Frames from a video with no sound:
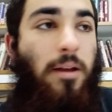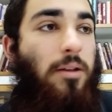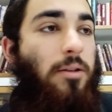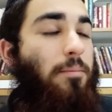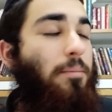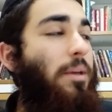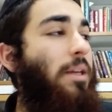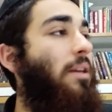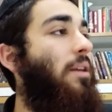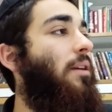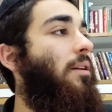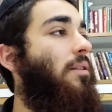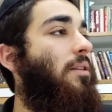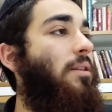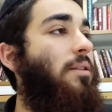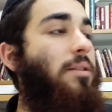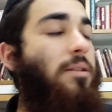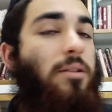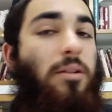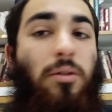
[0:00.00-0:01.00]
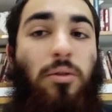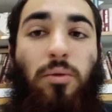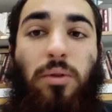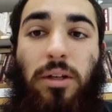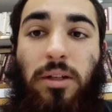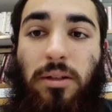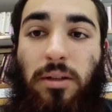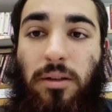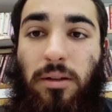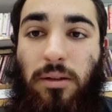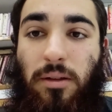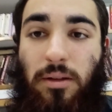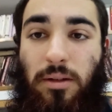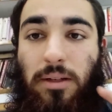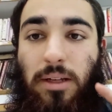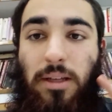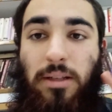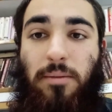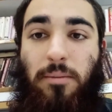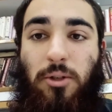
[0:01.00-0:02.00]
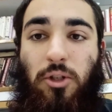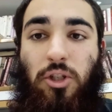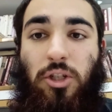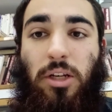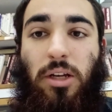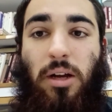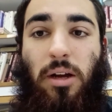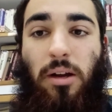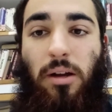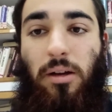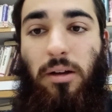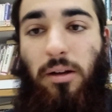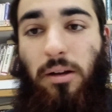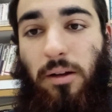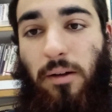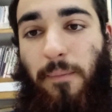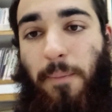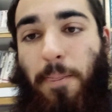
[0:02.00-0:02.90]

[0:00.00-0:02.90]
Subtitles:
meaning, this is alluding to the days of Mashiach,